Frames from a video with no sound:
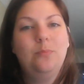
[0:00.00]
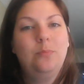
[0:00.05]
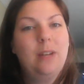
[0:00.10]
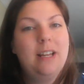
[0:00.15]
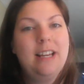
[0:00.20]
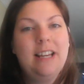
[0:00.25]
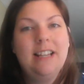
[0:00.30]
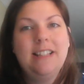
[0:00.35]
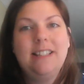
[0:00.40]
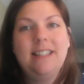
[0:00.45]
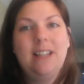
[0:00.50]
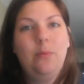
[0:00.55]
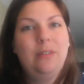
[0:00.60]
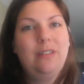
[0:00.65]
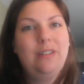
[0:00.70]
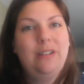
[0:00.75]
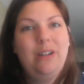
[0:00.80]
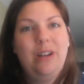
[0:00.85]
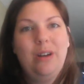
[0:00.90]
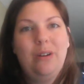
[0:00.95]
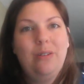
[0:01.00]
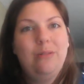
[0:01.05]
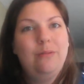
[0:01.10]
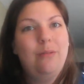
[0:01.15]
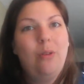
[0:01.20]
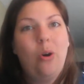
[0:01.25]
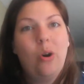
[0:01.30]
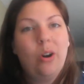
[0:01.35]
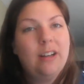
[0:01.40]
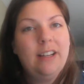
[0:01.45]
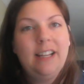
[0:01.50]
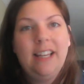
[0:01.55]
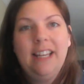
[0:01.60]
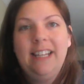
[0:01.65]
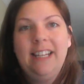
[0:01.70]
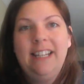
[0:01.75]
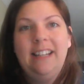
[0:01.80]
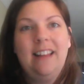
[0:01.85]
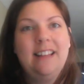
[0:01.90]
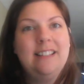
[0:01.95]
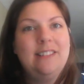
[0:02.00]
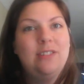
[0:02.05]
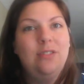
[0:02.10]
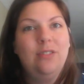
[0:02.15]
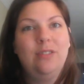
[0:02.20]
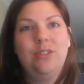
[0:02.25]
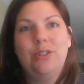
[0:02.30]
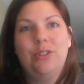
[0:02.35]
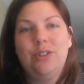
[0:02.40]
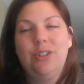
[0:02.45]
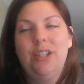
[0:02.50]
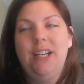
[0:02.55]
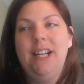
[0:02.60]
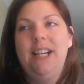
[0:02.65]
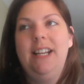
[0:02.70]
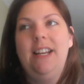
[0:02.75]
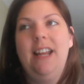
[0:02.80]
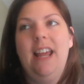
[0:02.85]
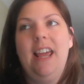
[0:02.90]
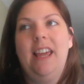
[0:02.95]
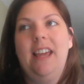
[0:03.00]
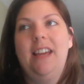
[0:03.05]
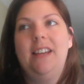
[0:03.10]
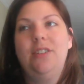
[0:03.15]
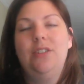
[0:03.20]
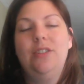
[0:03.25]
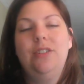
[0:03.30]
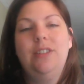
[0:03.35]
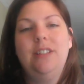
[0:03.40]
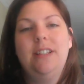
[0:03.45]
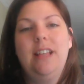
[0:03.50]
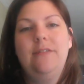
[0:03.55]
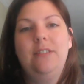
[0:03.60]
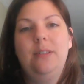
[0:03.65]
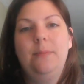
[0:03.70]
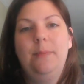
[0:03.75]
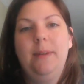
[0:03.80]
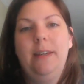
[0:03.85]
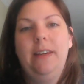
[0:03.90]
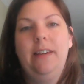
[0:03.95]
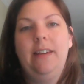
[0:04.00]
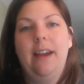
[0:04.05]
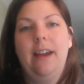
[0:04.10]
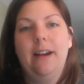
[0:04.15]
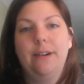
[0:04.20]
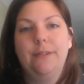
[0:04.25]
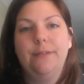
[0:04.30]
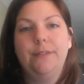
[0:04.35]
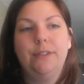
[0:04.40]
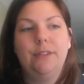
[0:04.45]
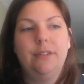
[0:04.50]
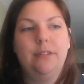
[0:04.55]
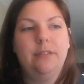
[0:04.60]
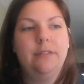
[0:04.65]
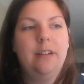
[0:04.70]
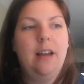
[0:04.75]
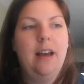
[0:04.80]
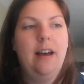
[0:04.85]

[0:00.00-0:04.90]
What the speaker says: like I said, with no hardly any lights on the street, and you just have to be careful.